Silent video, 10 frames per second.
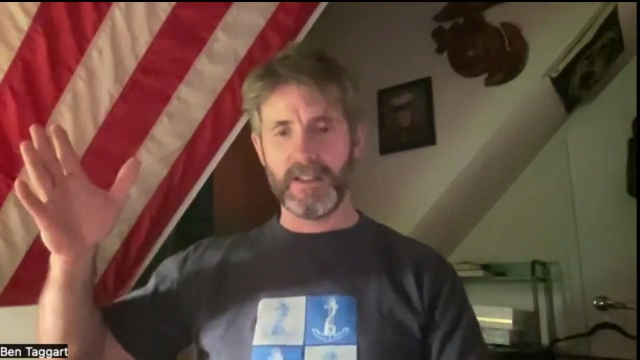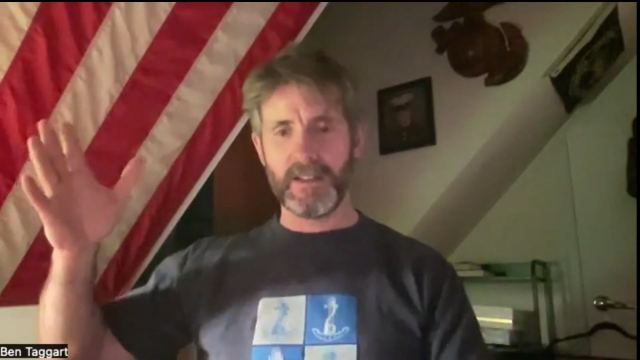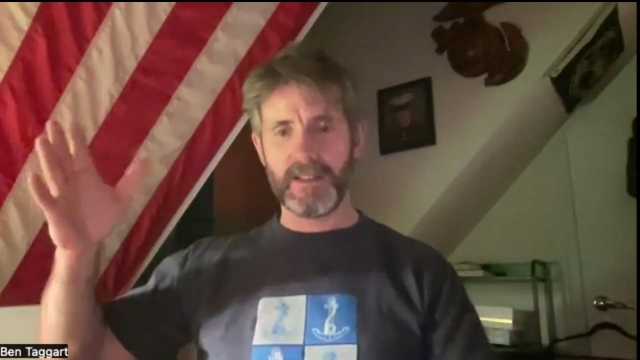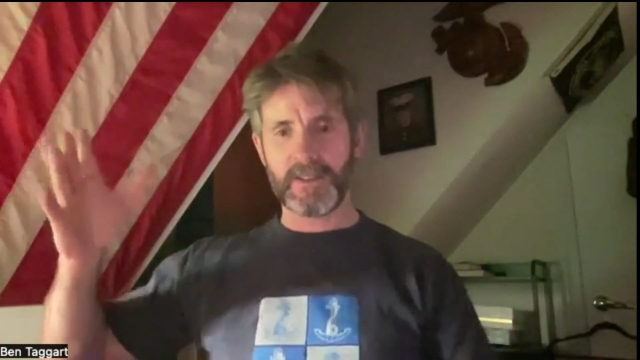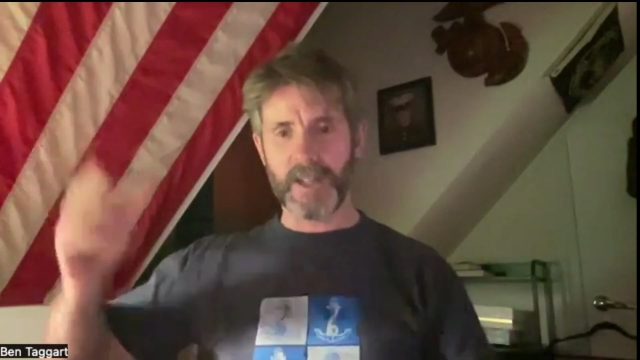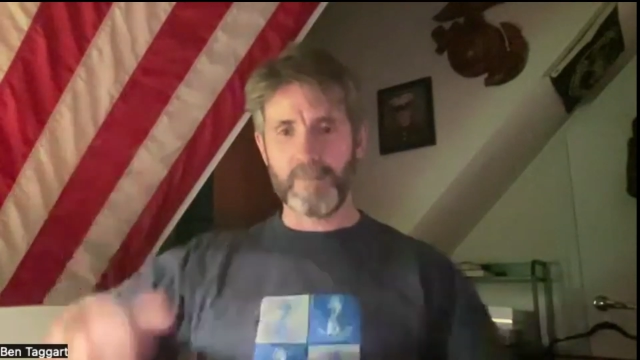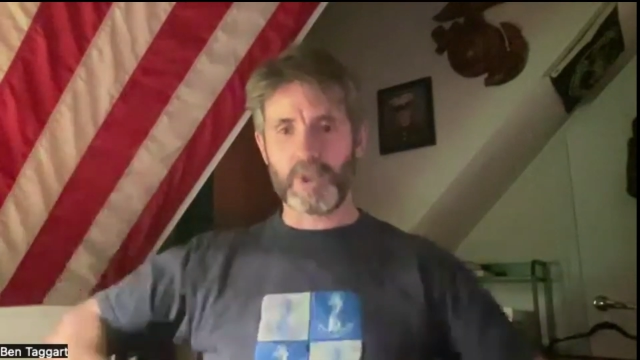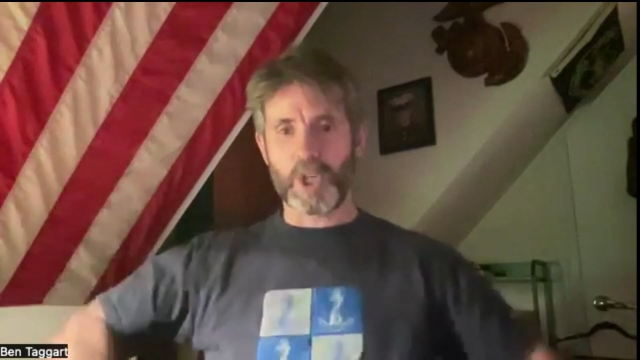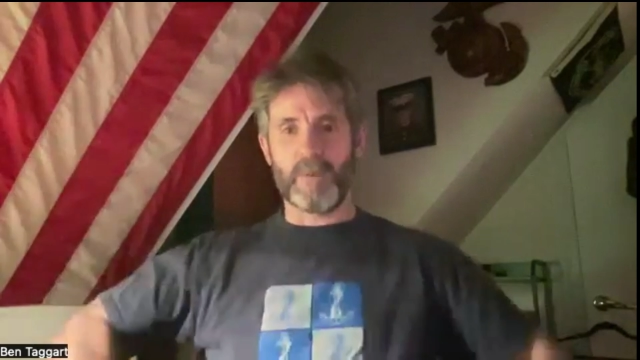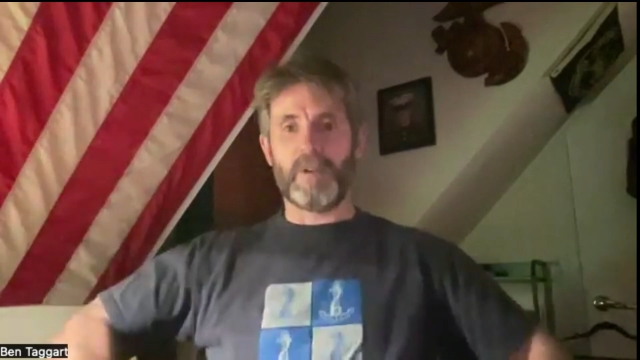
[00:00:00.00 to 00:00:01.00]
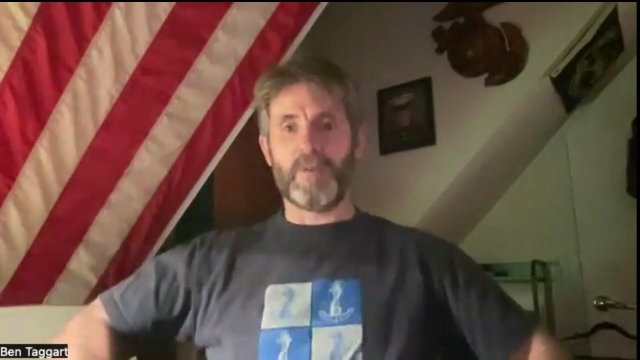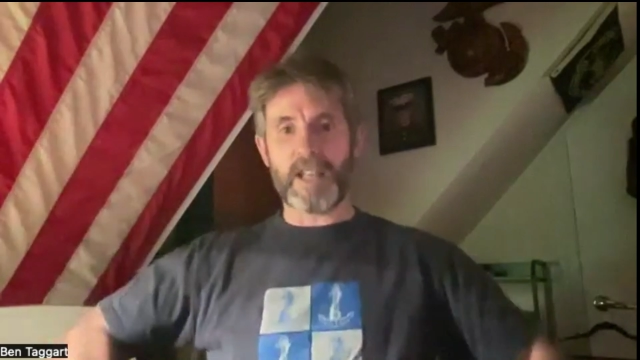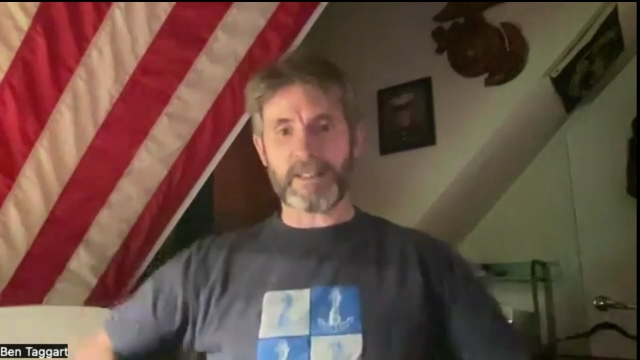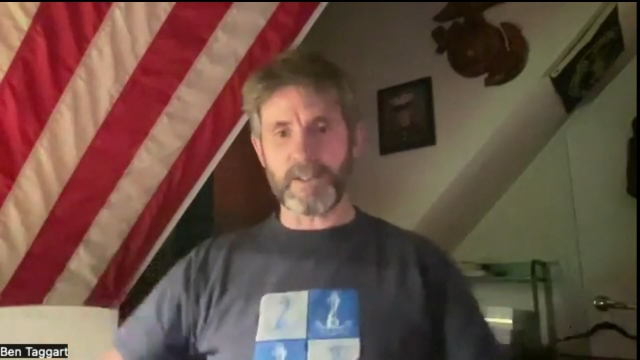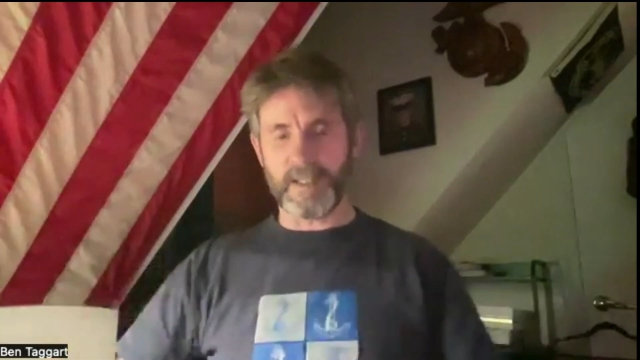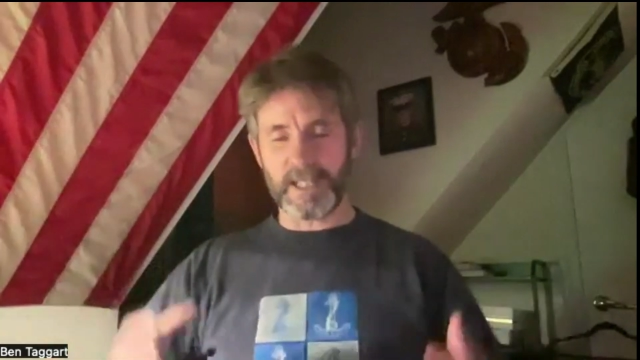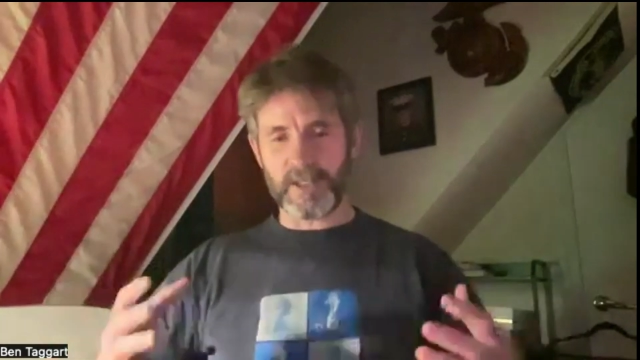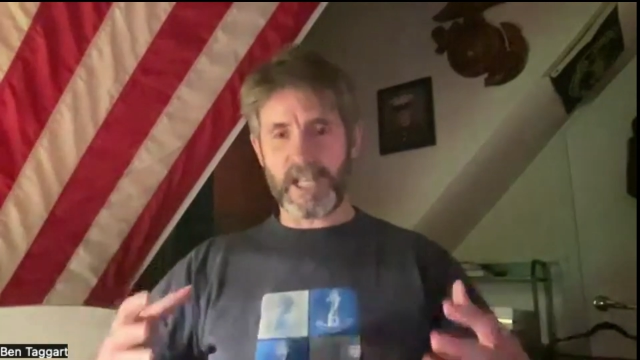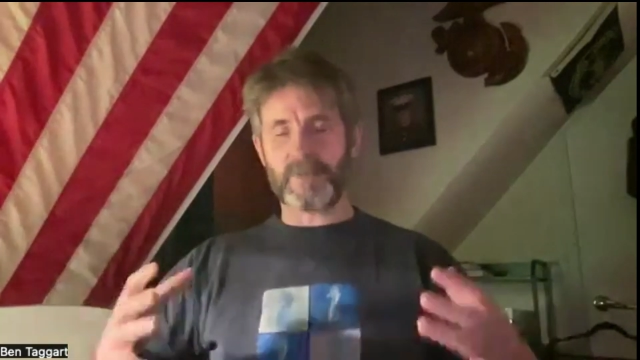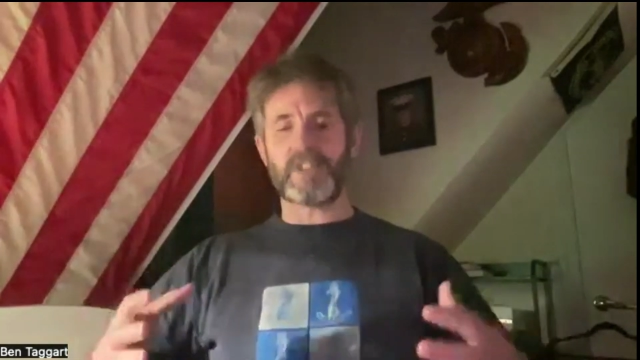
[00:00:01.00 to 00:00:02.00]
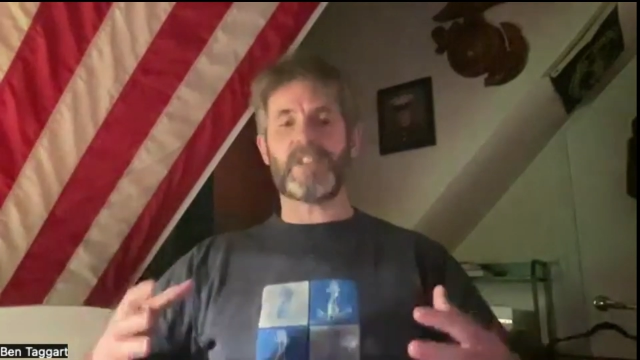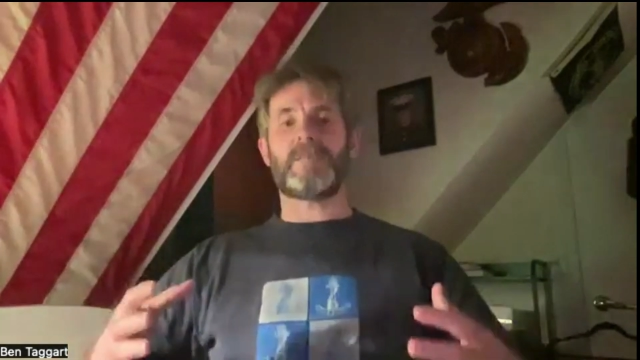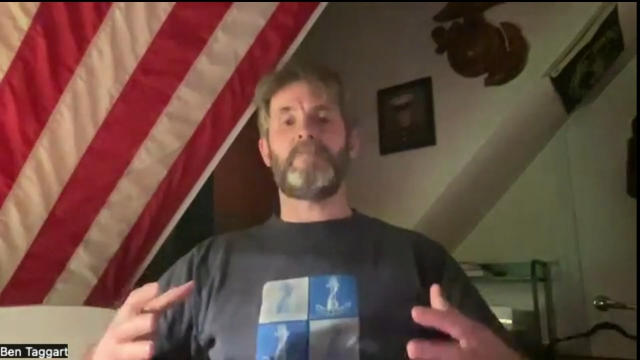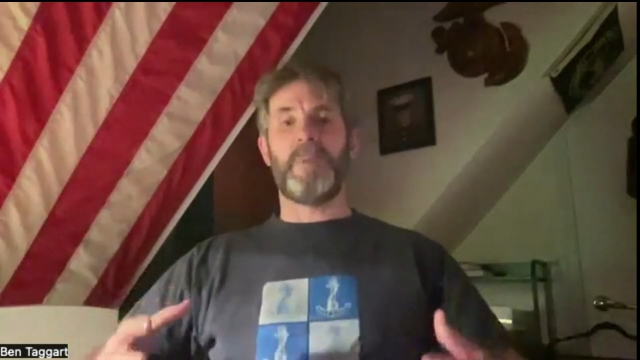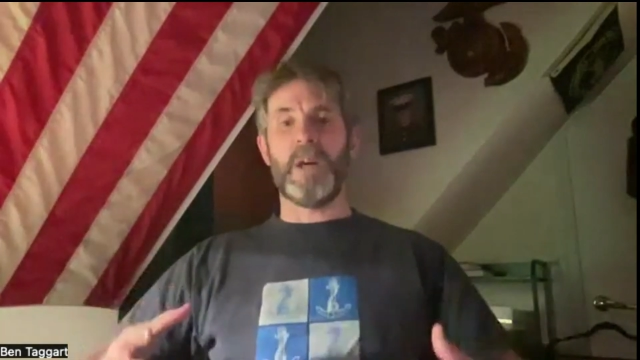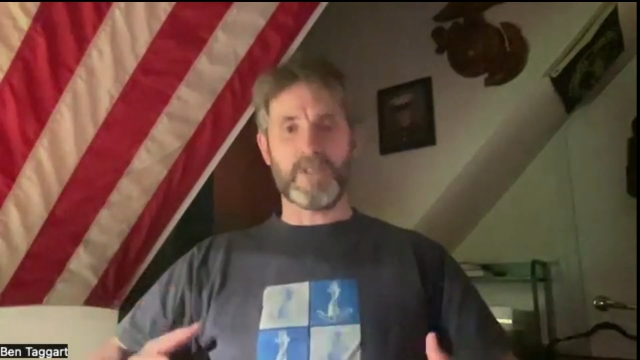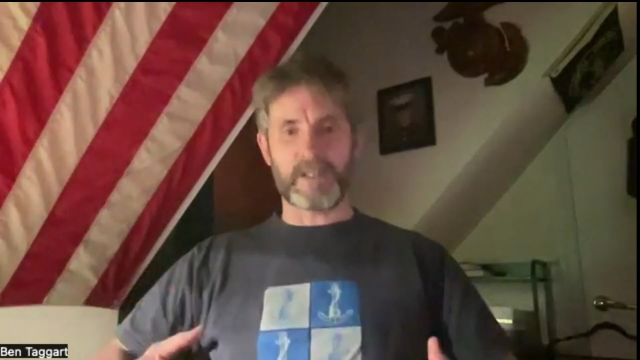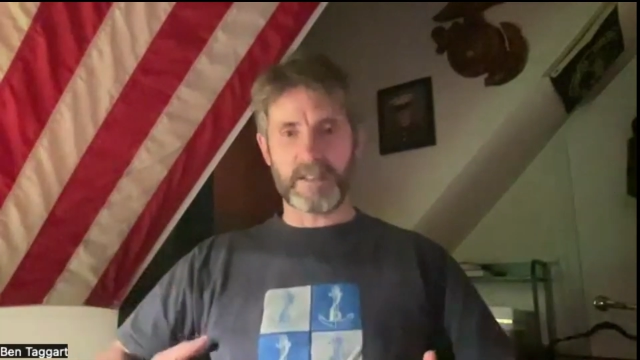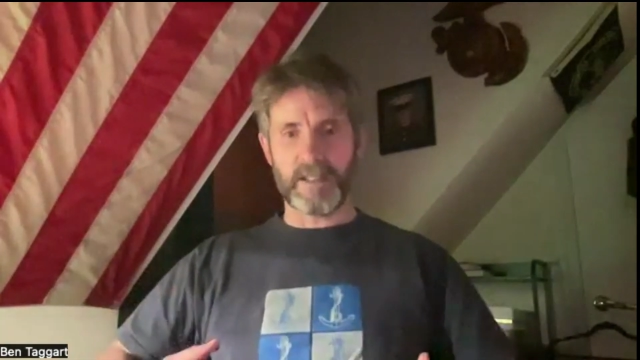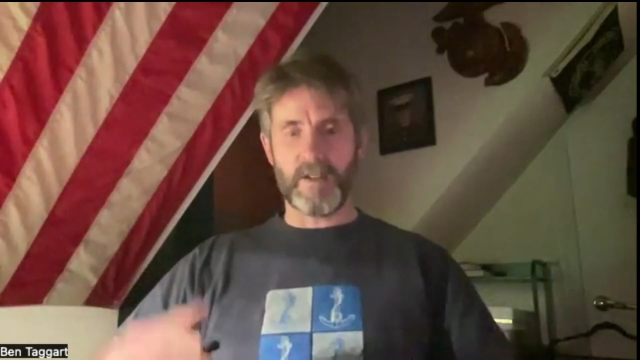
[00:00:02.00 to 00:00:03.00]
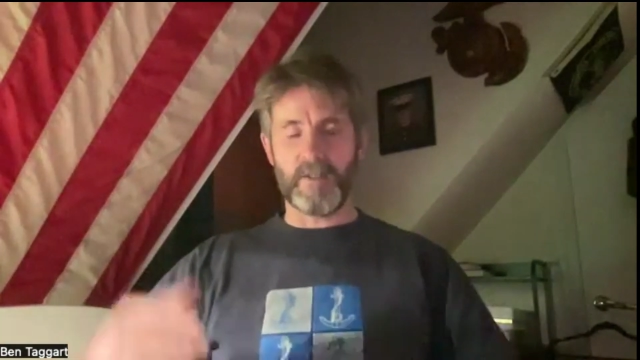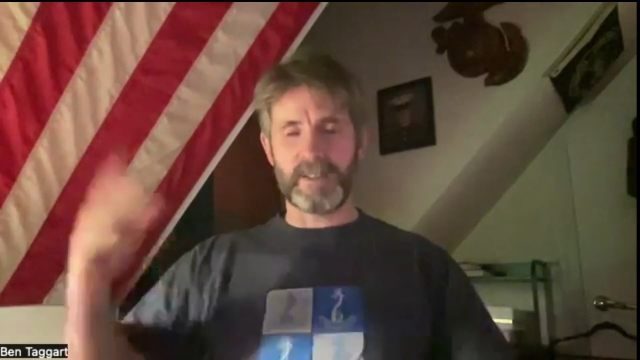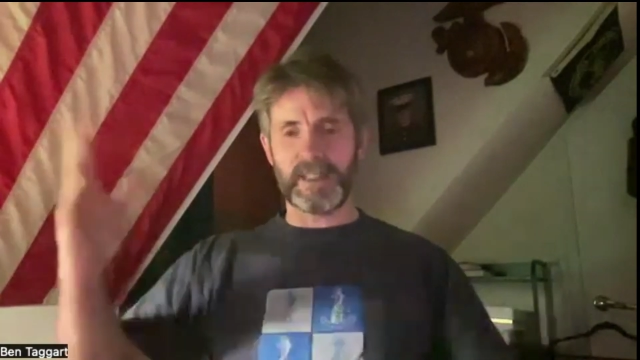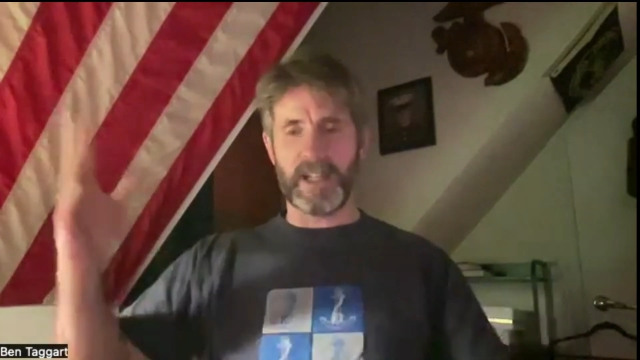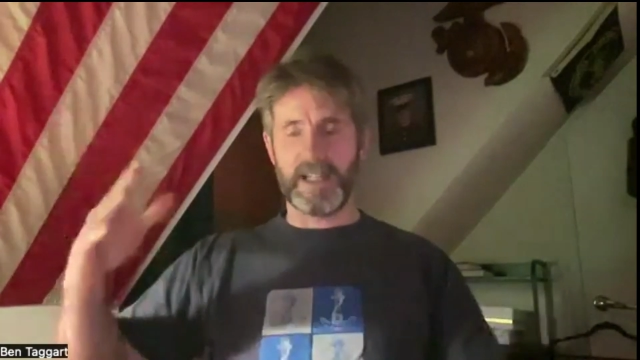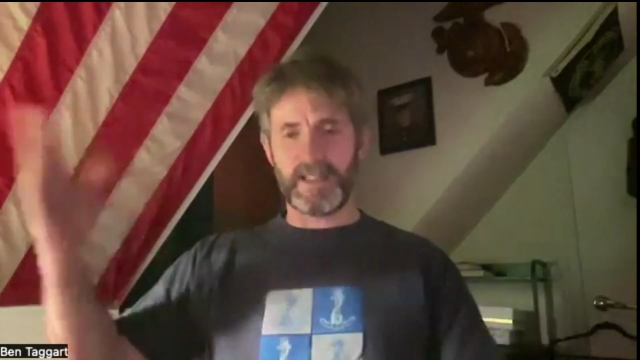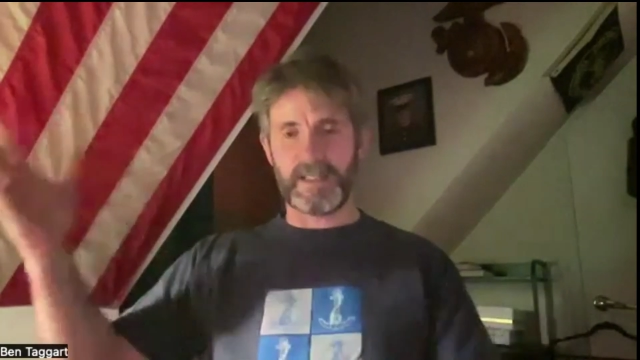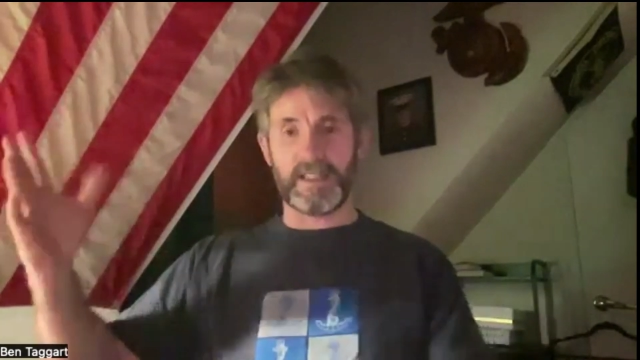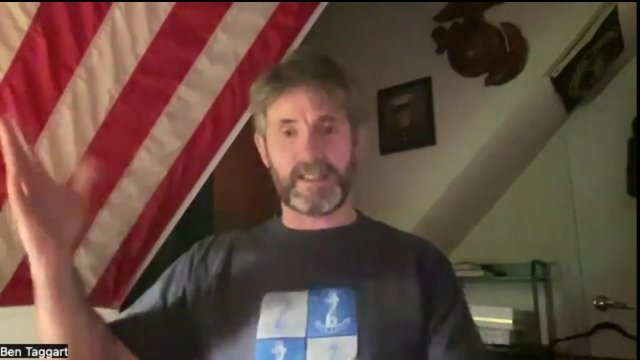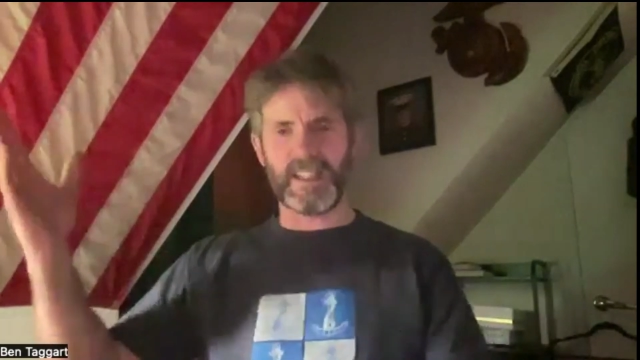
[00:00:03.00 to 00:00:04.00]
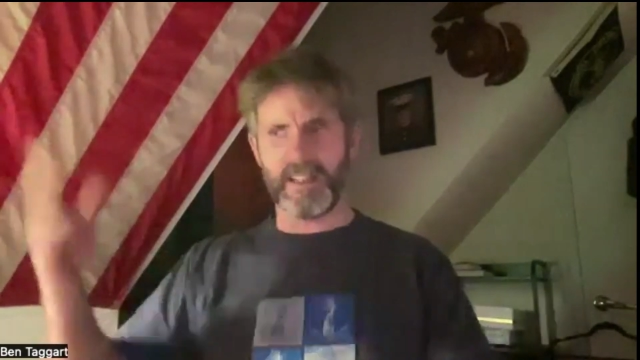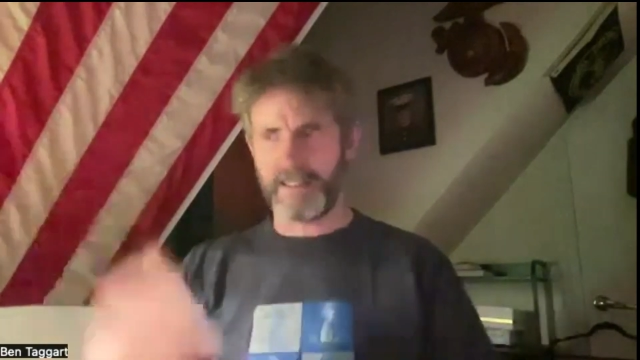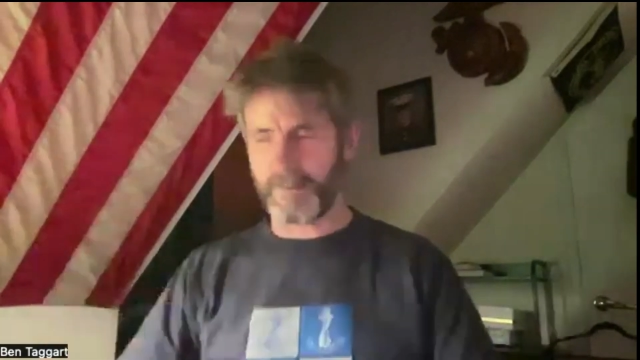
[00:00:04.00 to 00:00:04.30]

some German wrestler. Like this guy was just built. He still is, I'm